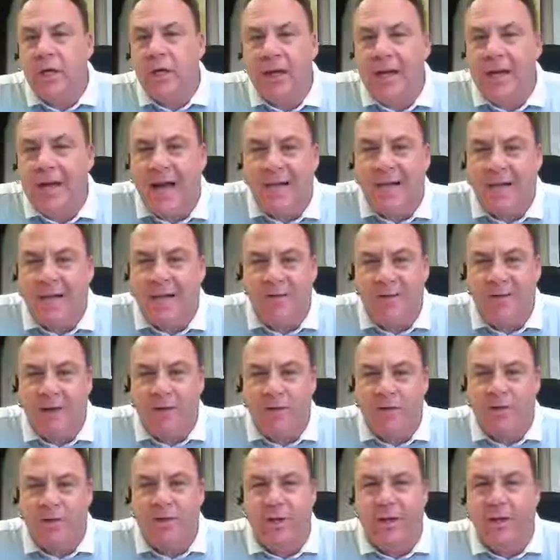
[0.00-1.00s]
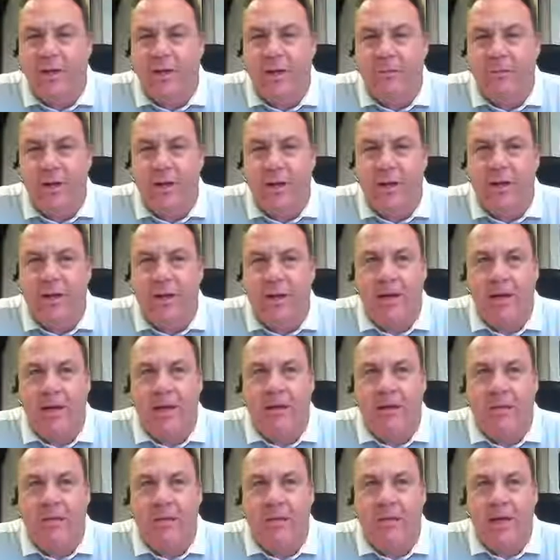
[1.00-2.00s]
Look at a guy like Vaynerchuk. I mean,
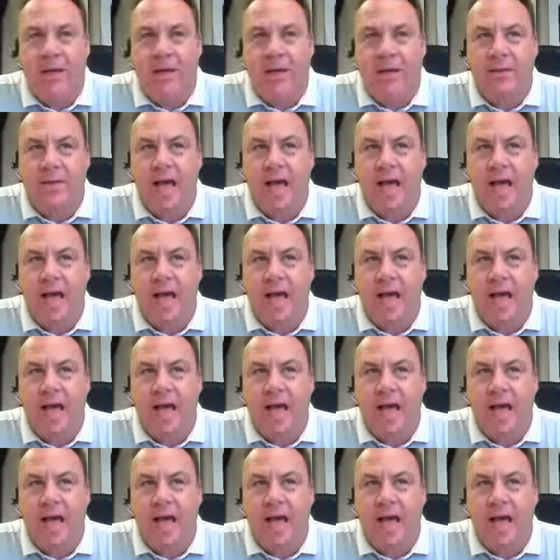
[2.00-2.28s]
you know,